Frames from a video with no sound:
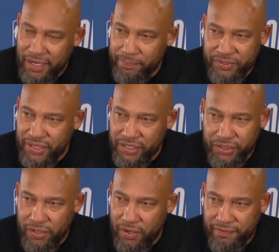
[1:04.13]
any
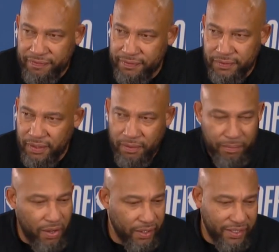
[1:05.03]
possession off. You know,
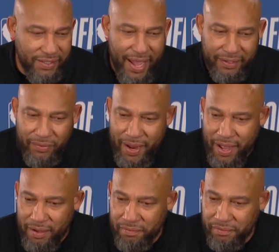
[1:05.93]
ball gets knocked
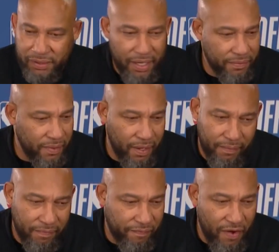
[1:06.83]
around, come
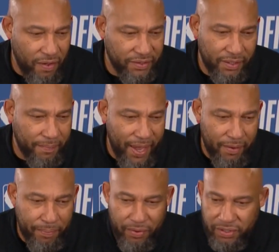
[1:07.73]
falls into
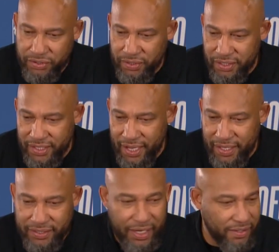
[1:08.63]
Michael Porter Jr.'s
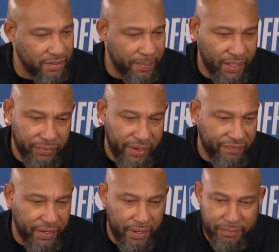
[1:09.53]
hands. He hits a big three
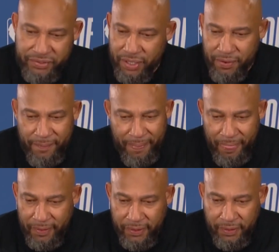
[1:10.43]
for them. So
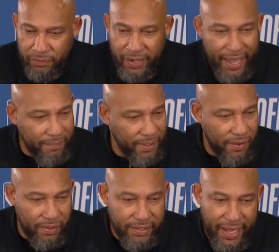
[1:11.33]
we gotta be
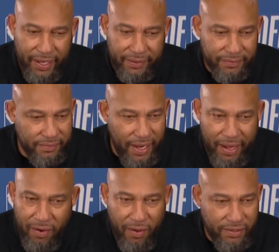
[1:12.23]
on deck
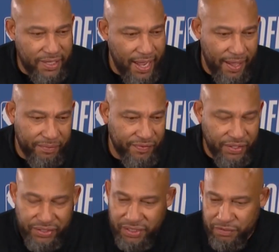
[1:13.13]
at all times
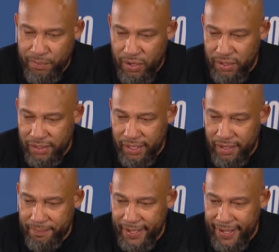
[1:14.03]
versus this ball
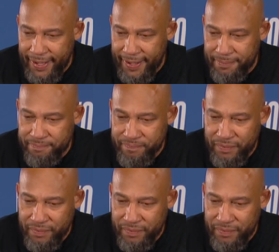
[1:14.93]
club. Um,